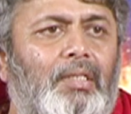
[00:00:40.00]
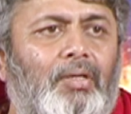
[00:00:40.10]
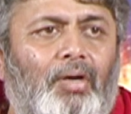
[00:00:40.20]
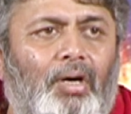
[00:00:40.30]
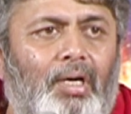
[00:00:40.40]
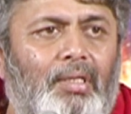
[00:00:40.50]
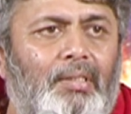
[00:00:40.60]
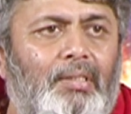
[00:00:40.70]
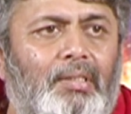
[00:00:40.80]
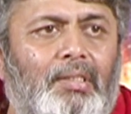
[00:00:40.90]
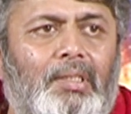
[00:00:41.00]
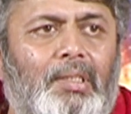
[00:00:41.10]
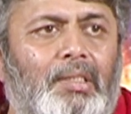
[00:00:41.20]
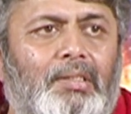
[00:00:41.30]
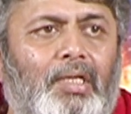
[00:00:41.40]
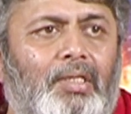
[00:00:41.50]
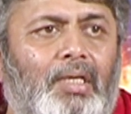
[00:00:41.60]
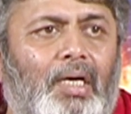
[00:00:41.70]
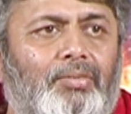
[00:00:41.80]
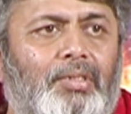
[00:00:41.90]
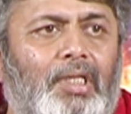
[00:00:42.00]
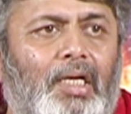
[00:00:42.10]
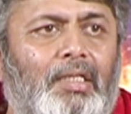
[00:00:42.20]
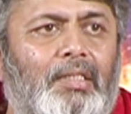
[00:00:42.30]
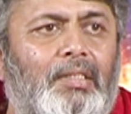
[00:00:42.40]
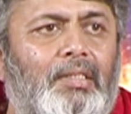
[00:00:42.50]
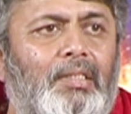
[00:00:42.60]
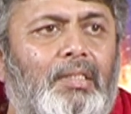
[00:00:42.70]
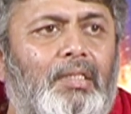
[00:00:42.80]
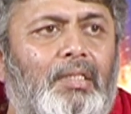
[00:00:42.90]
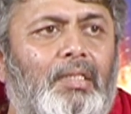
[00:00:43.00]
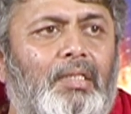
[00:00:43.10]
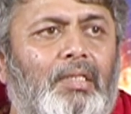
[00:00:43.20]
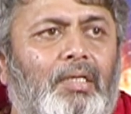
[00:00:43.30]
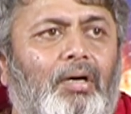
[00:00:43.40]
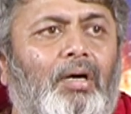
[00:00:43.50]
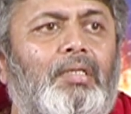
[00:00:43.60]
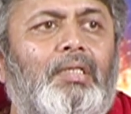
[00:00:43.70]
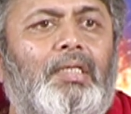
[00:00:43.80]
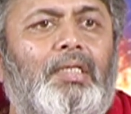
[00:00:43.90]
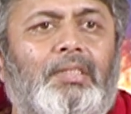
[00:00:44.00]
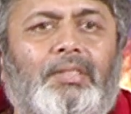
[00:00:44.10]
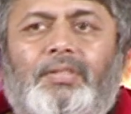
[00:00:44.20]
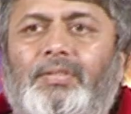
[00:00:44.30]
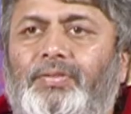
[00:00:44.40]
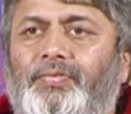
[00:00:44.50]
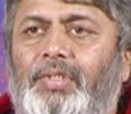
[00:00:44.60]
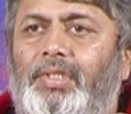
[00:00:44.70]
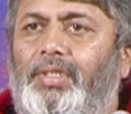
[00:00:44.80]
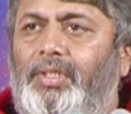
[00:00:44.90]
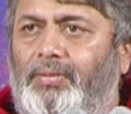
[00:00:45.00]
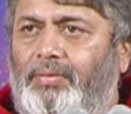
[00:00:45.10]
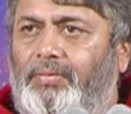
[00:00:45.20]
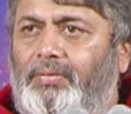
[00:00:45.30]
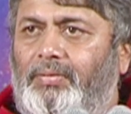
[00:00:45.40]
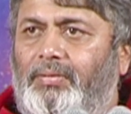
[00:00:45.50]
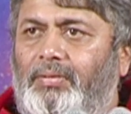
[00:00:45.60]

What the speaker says: The God is not outside. The God is within you.